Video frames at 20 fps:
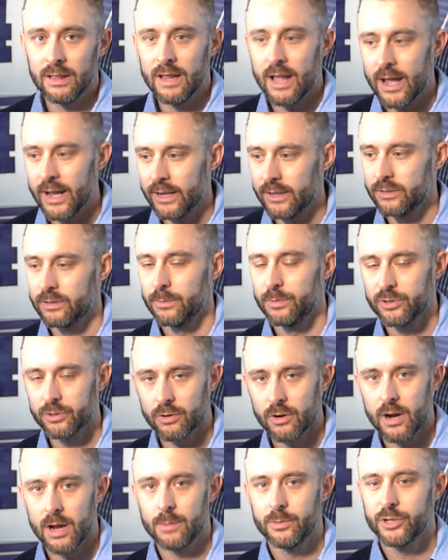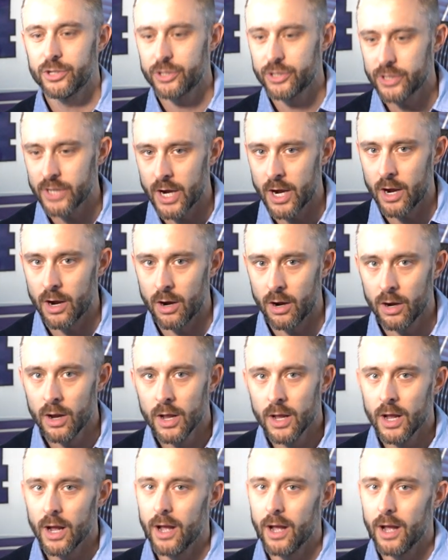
like, subscribe, share.